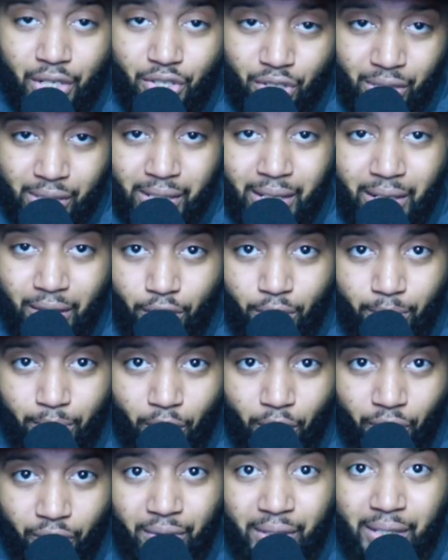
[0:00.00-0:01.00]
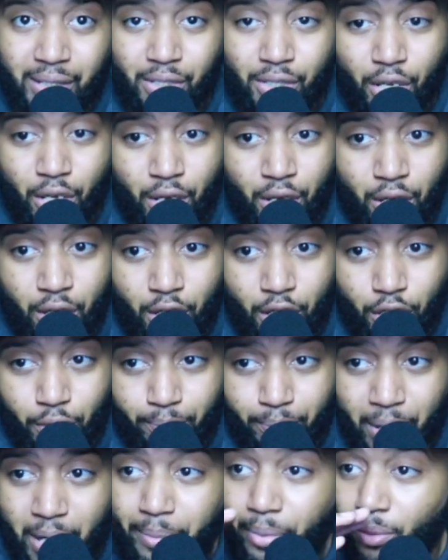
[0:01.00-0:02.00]
He's killing on both ends
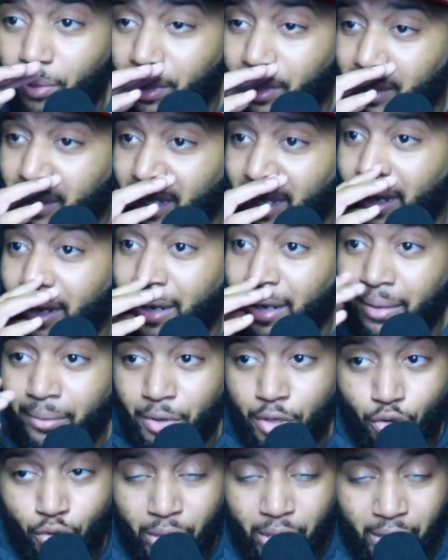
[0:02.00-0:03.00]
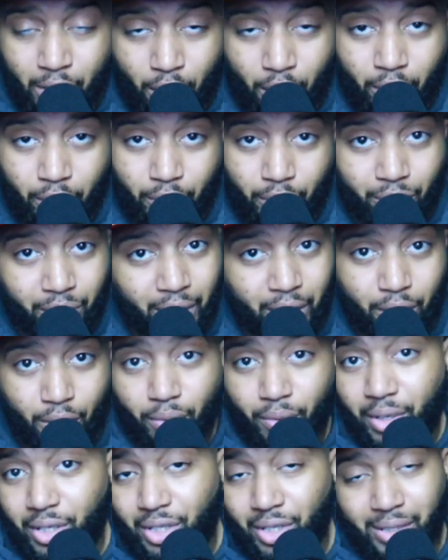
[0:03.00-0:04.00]
people would say, and you can argue that
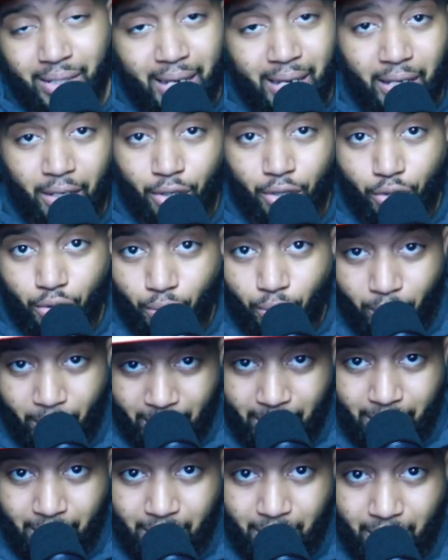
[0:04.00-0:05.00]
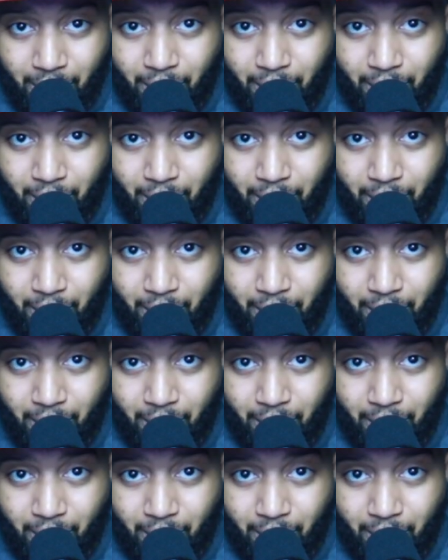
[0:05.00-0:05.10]
Jokic is not a great